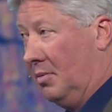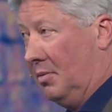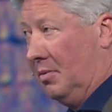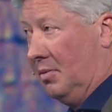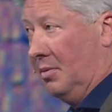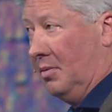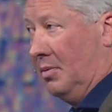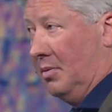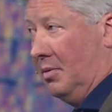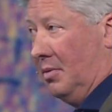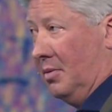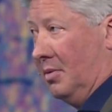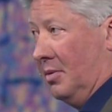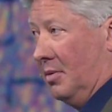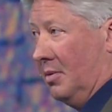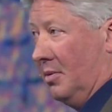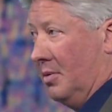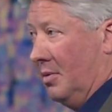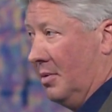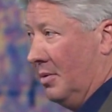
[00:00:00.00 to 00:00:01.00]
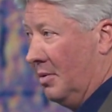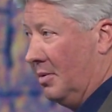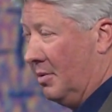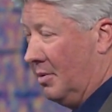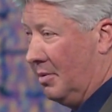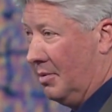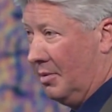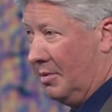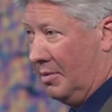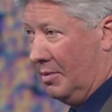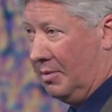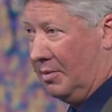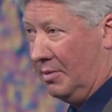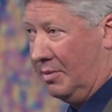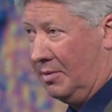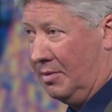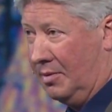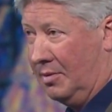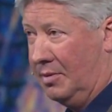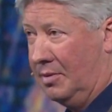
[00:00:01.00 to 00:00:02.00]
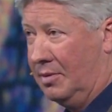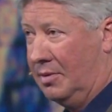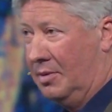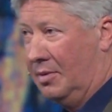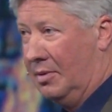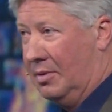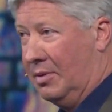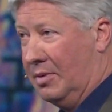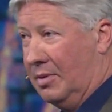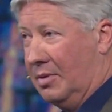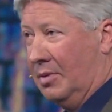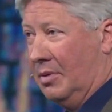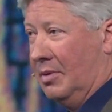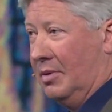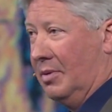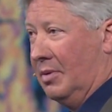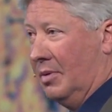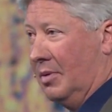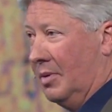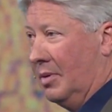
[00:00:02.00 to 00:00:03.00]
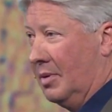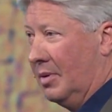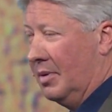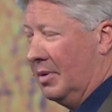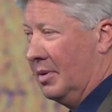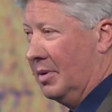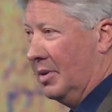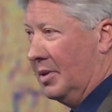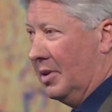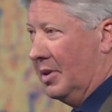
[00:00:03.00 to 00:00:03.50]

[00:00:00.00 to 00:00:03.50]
[no speech]